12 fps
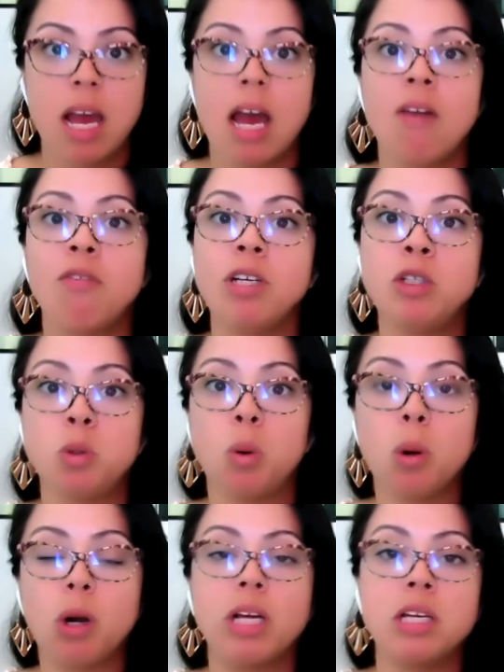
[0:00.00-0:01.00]
Every
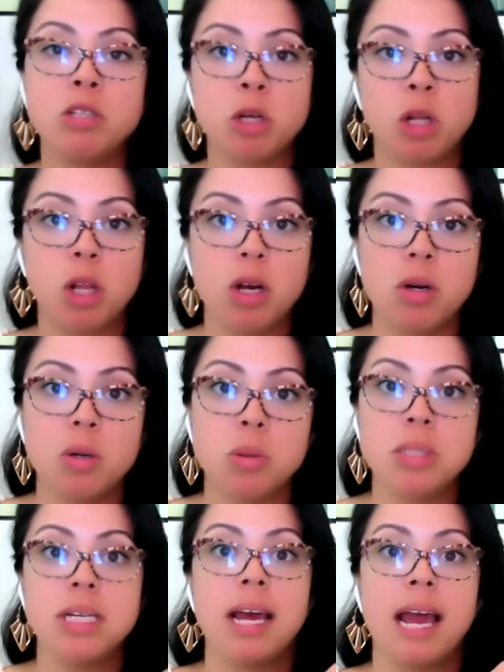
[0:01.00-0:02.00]
door is
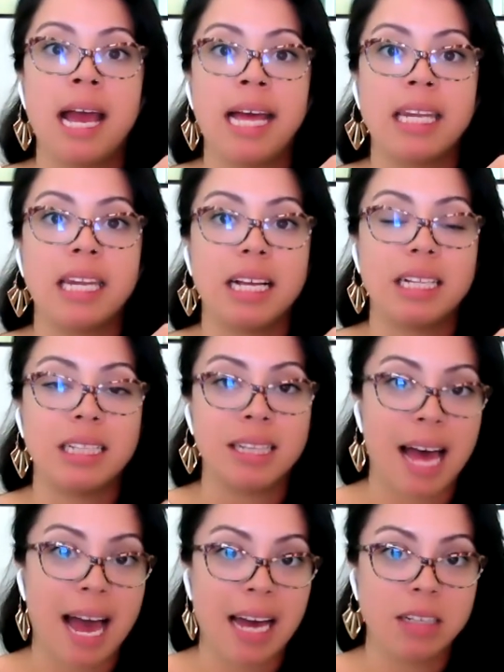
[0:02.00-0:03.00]
closed and
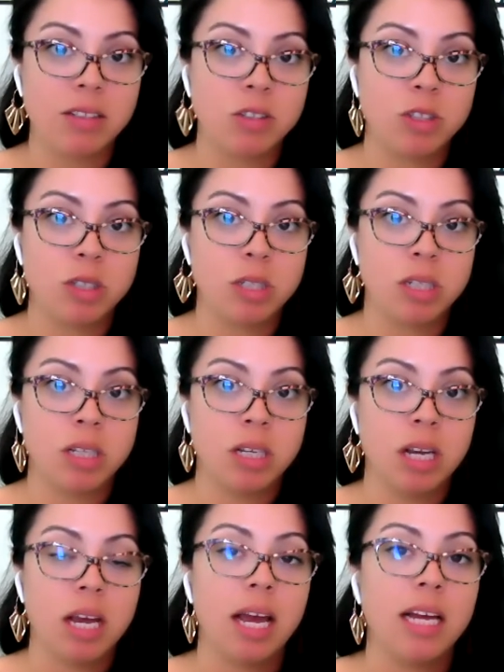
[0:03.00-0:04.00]
latched.
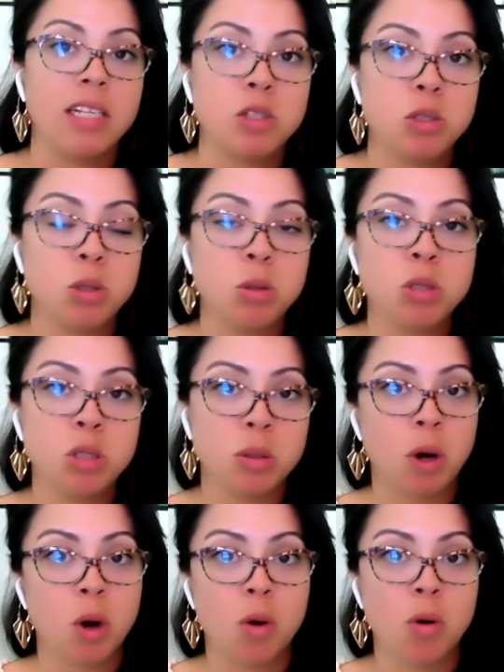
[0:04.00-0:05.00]
As soon as a
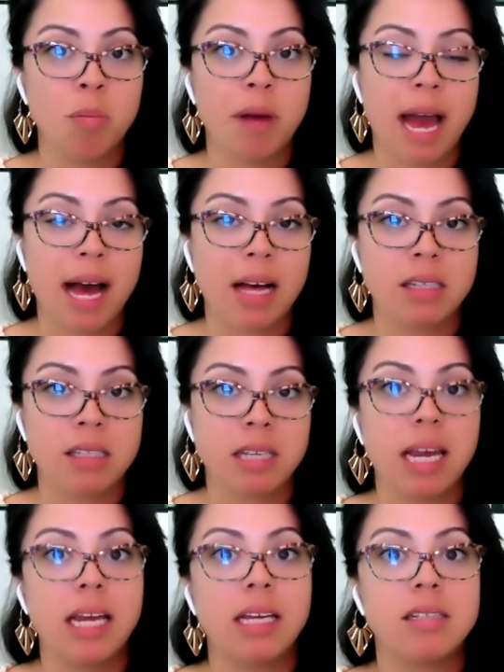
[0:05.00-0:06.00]
home has
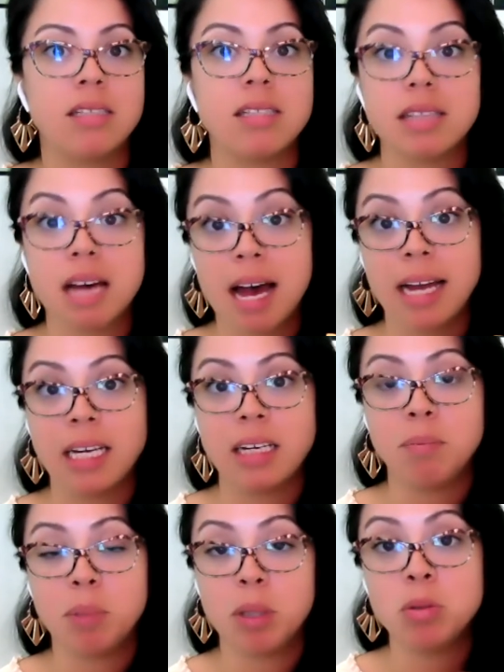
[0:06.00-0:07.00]
a
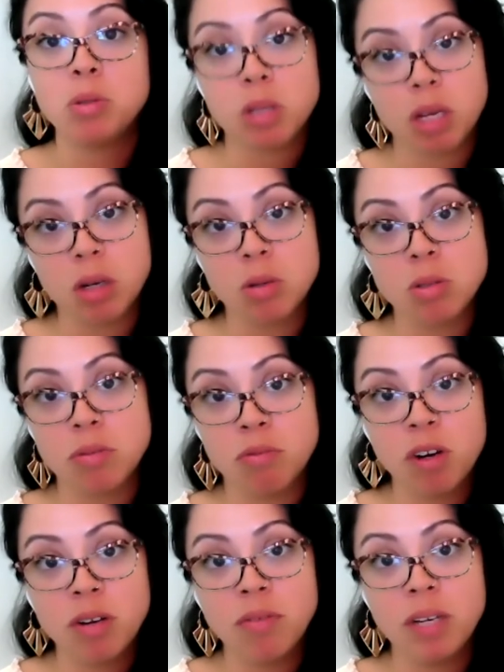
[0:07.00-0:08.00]
sign post that goes in
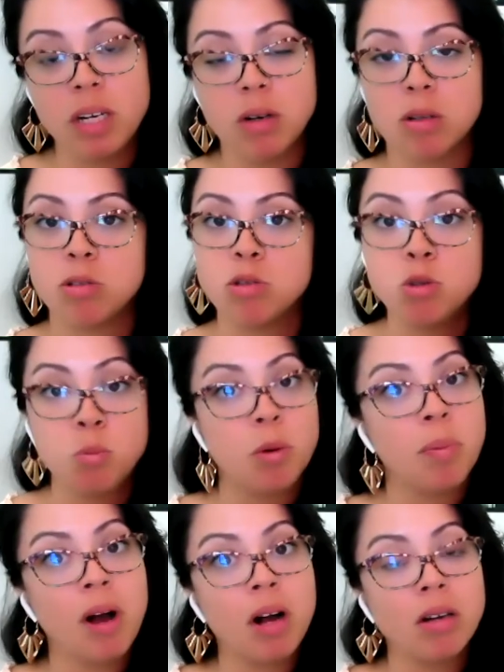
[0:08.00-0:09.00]
front of it, or a super
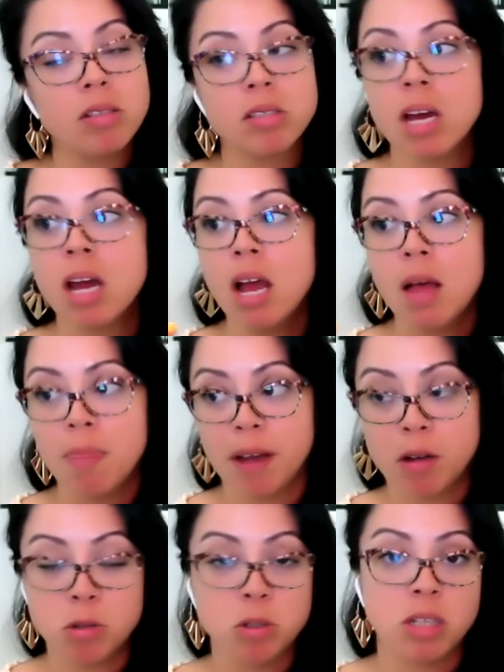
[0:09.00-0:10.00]
box that
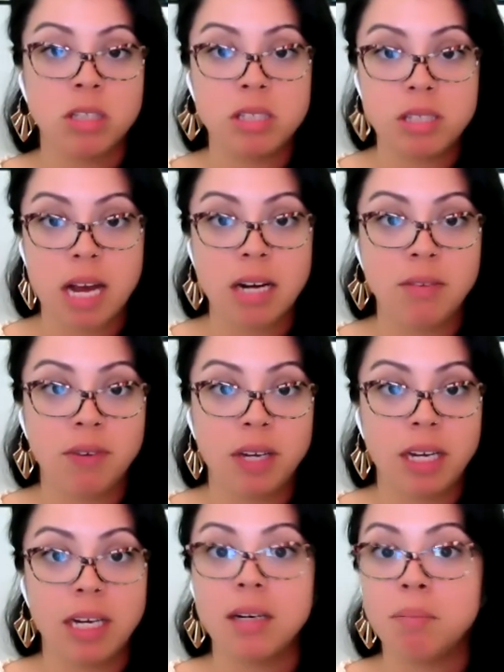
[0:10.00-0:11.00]
goes on the side of
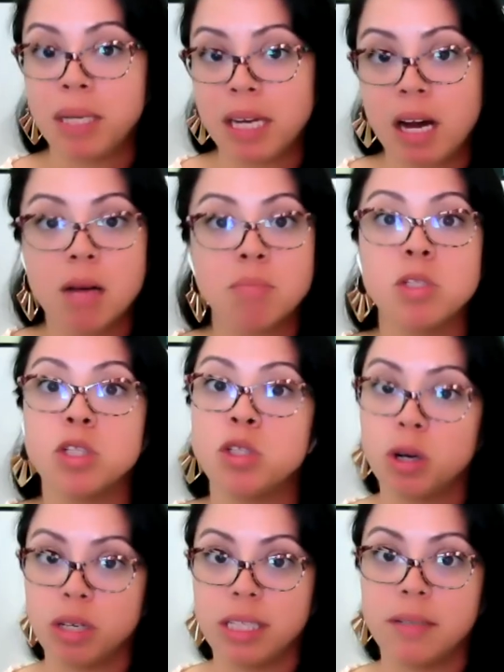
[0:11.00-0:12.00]
it, it becomes a
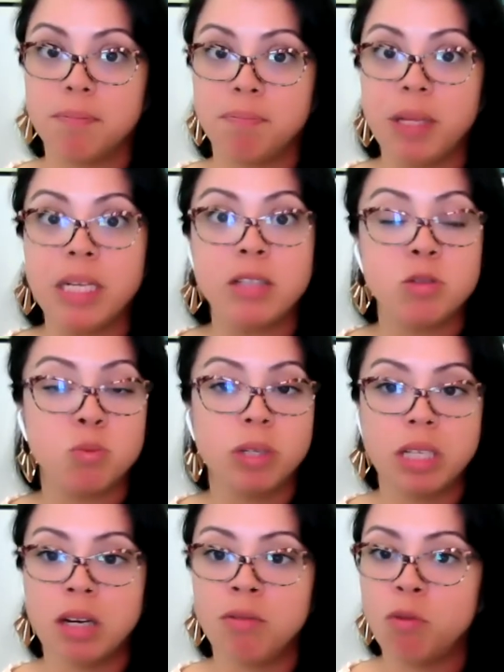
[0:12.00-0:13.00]
target. It's
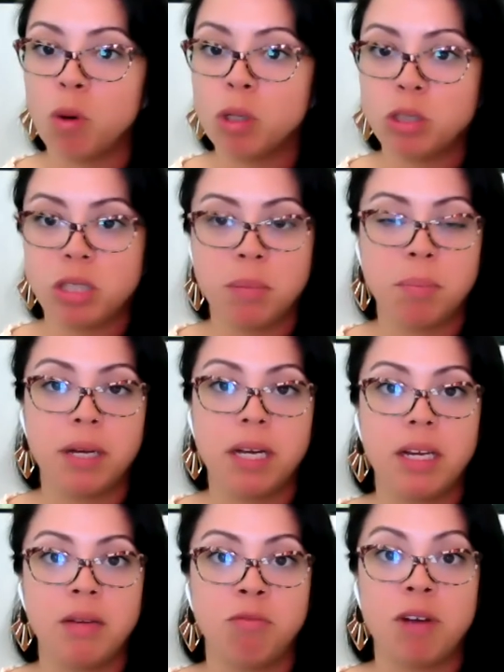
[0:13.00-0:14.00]
really unfortunate, but
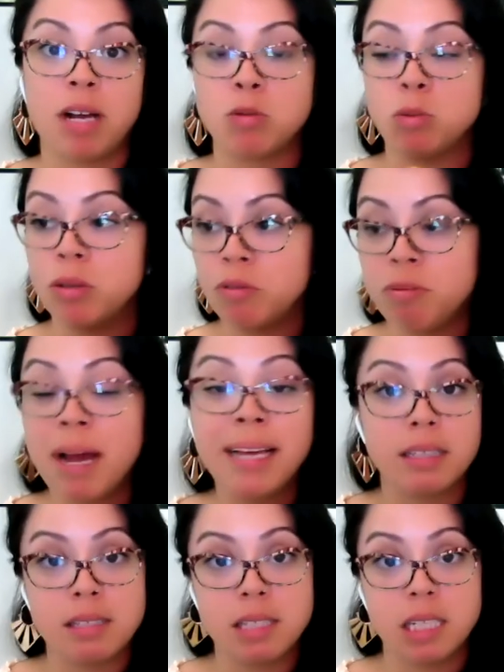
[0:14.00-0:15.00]
in fact, one of my
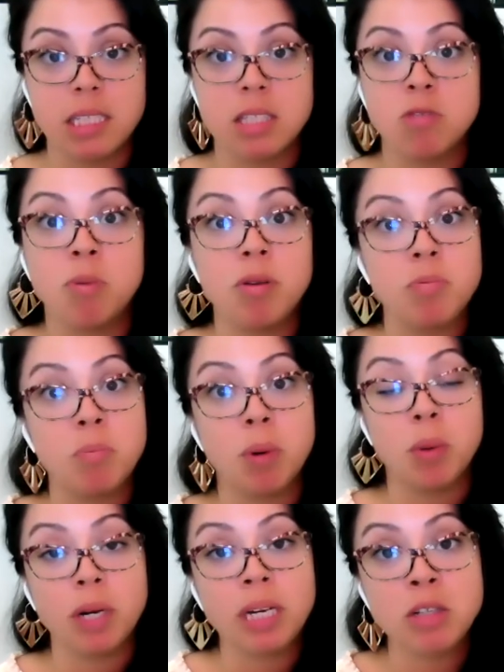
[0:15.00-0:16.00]
listings has been
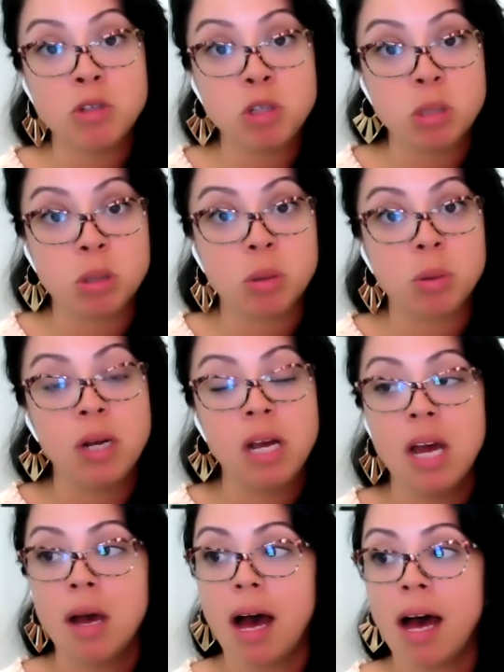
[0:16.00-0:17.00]
broken into,
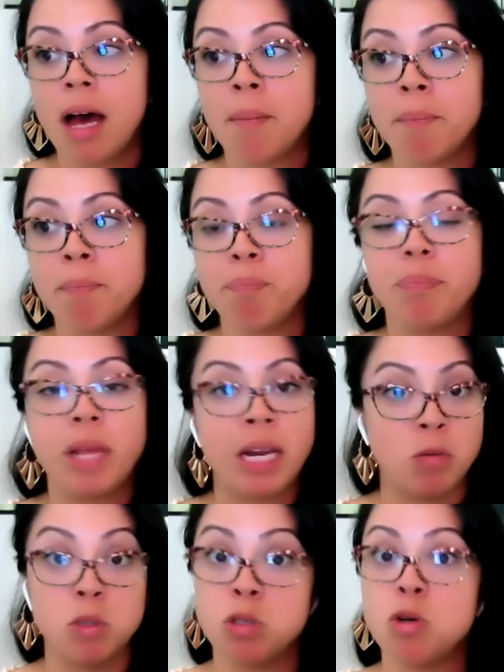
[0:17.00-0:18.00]
and
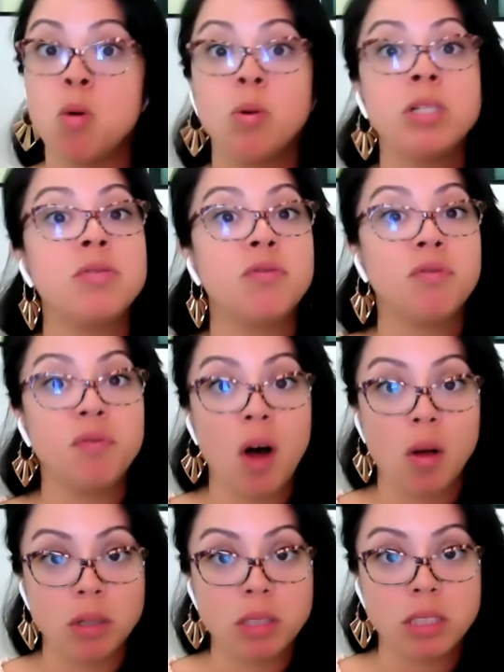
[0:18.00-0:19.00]
it was no one's
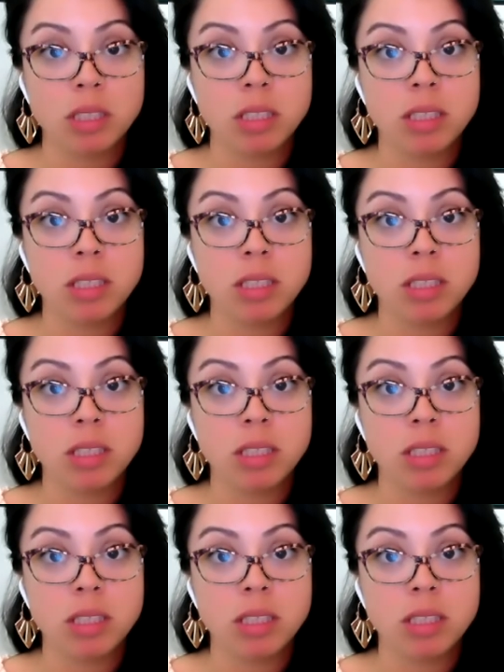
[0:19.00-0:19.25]
fault.